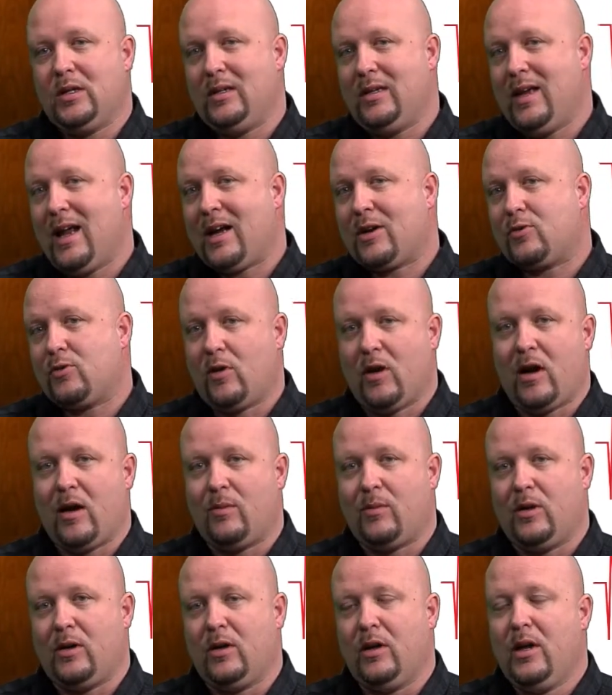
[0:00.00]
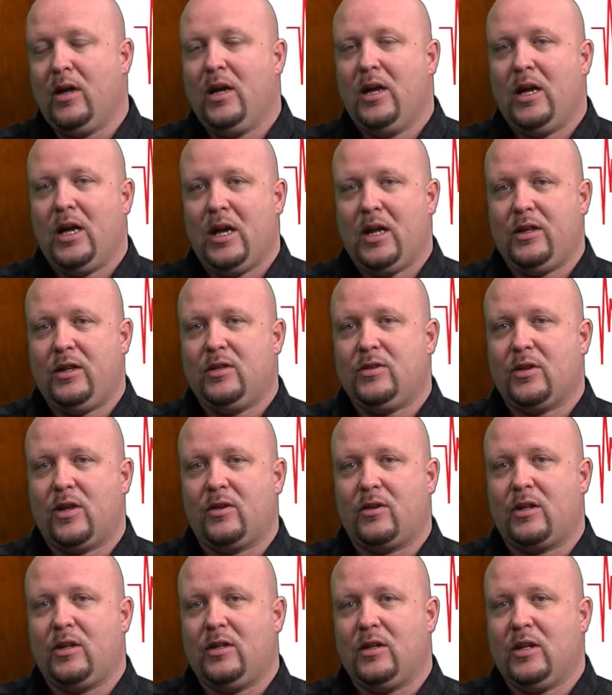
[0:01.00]
neck trauma and these
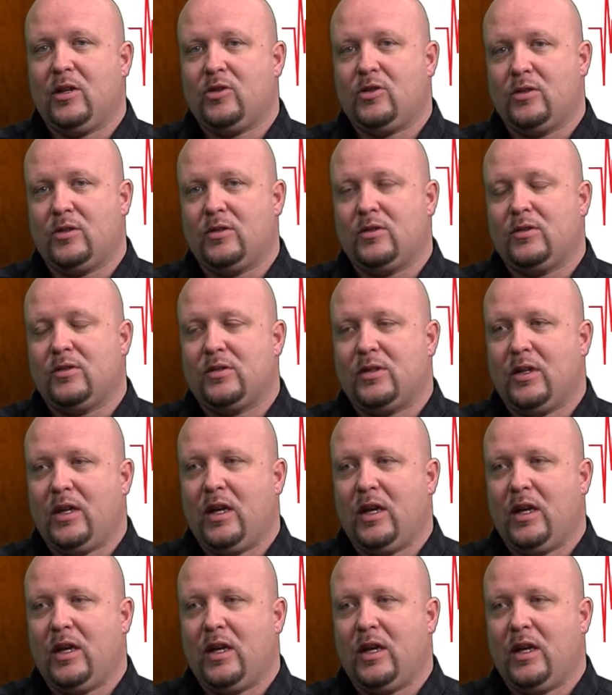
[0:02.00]
other conditions.